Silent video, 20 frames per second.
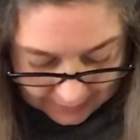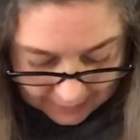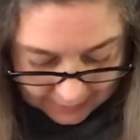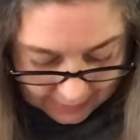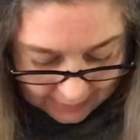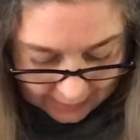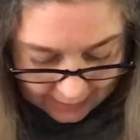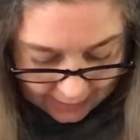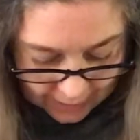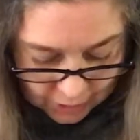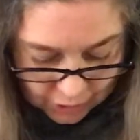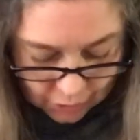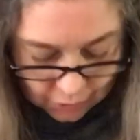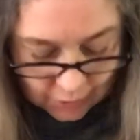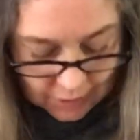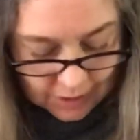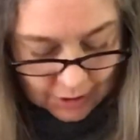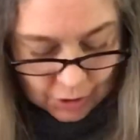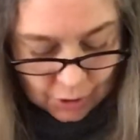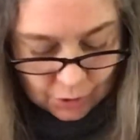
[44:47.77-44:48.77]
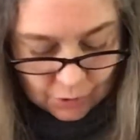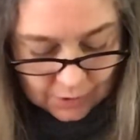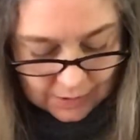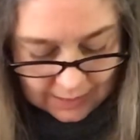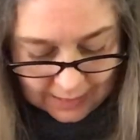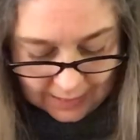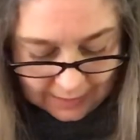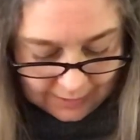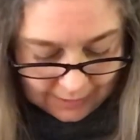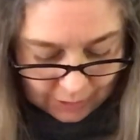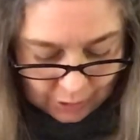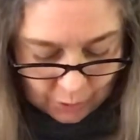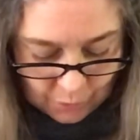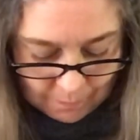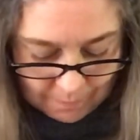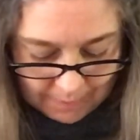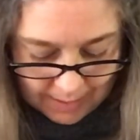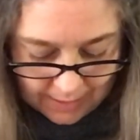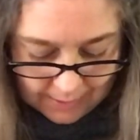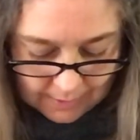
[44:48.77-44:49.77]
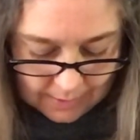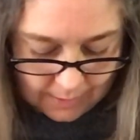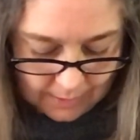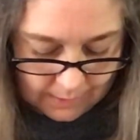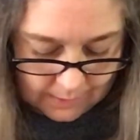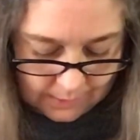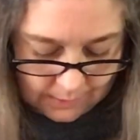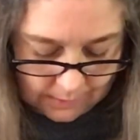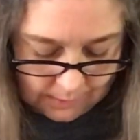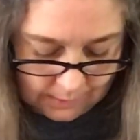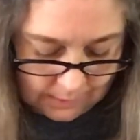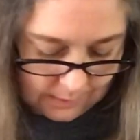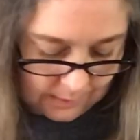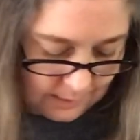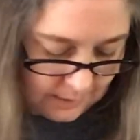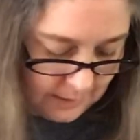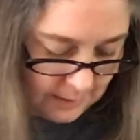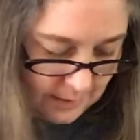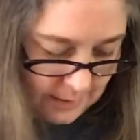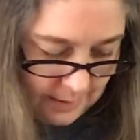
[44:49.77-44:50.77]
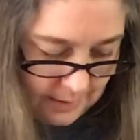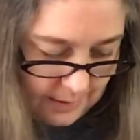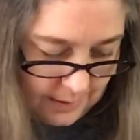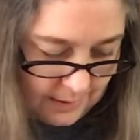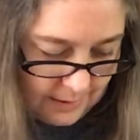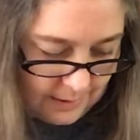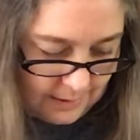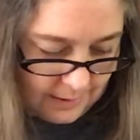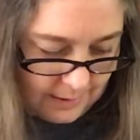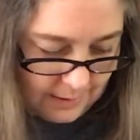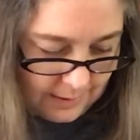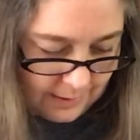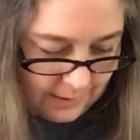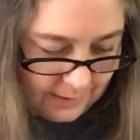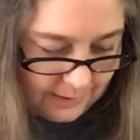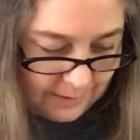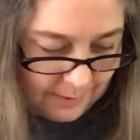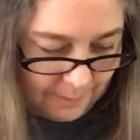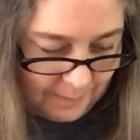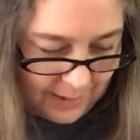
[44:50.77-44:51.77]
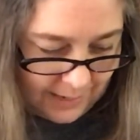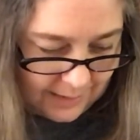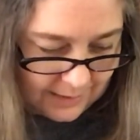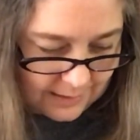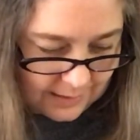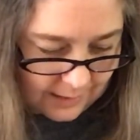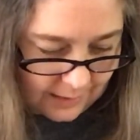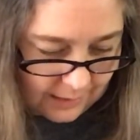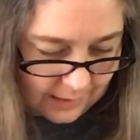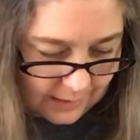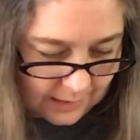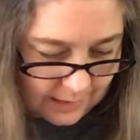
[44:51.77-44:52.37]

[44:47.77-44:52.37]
and it has your initials. I think you made this. That's amazing.